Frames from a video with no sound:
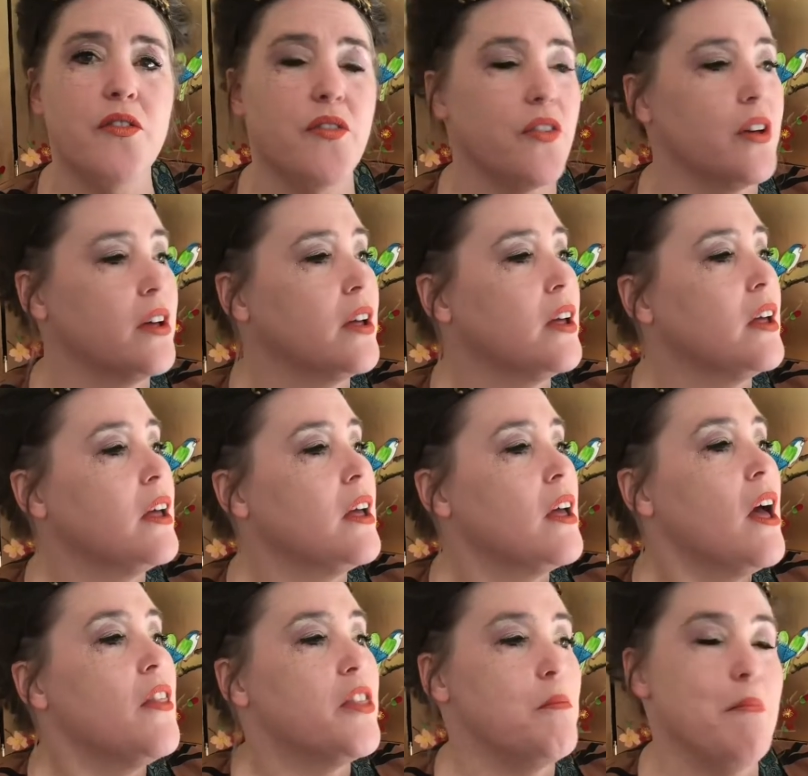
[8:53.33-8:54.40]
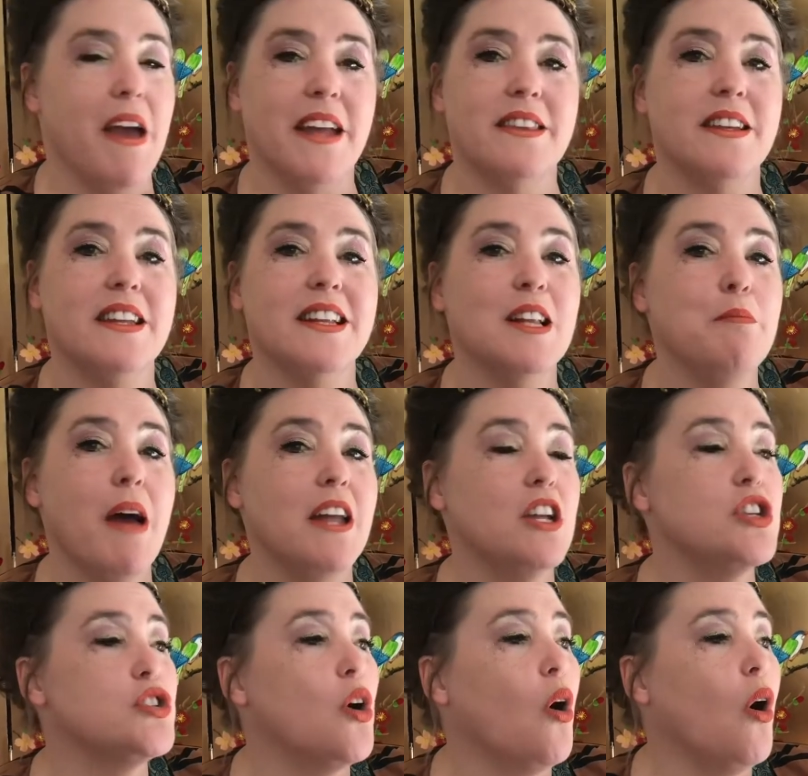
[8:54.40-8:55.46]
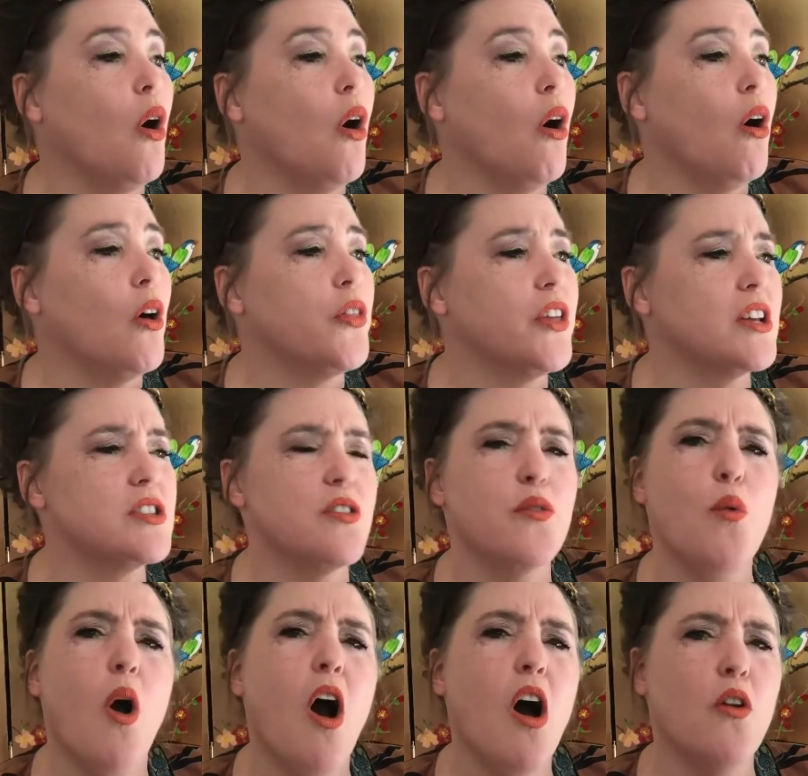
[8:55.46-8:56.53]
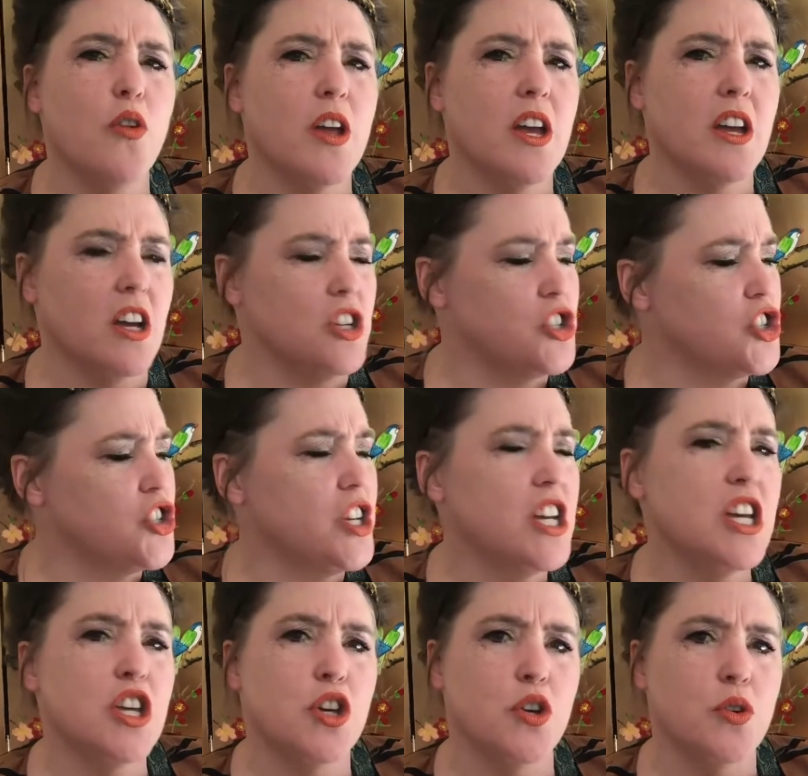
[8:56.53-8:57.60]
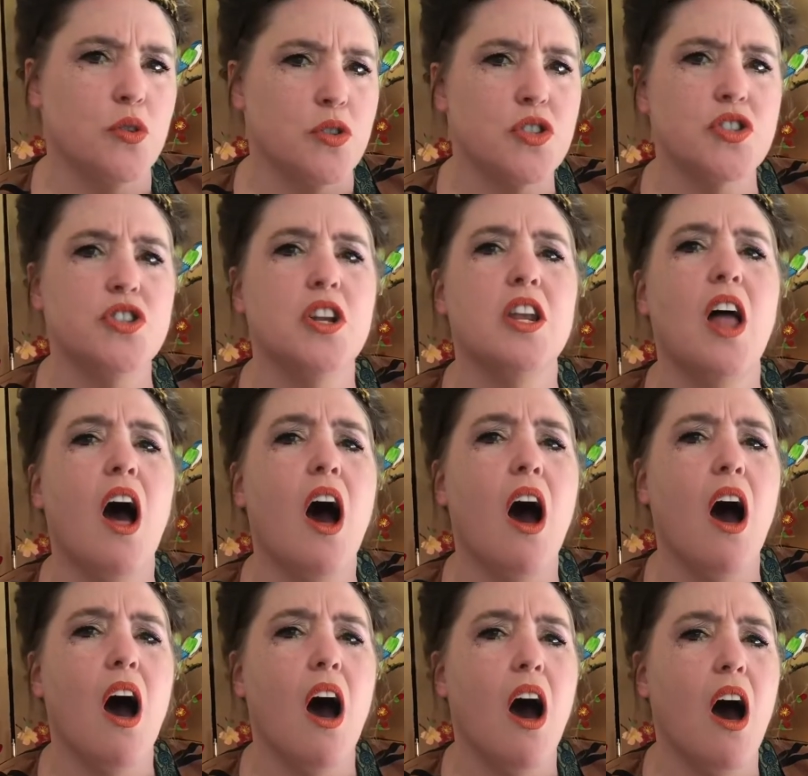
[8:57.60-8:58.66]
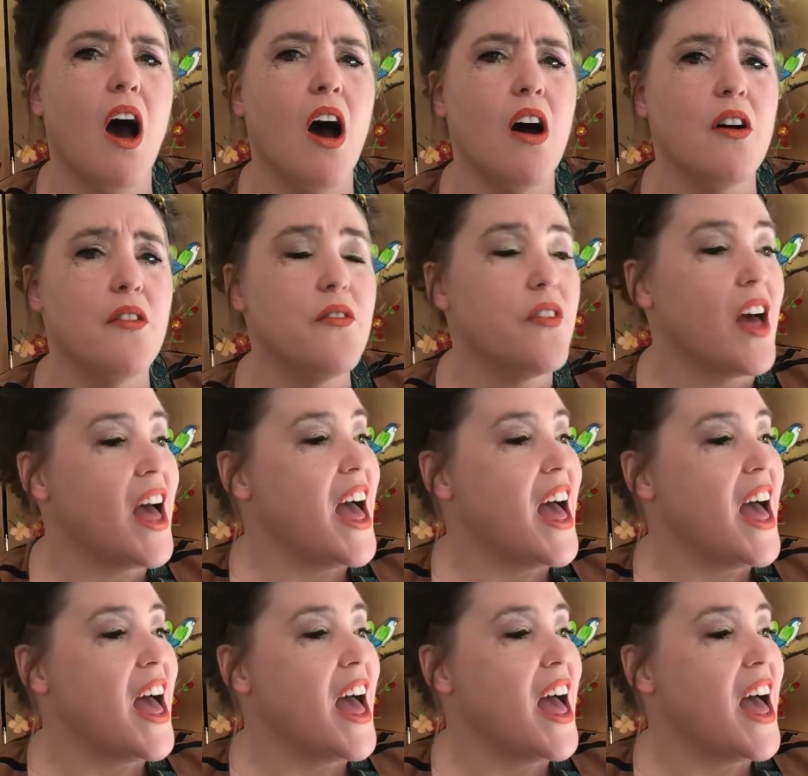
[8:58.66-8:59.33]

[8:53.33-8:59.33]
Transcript: The maid the little men adore thinks of warriors she used to love.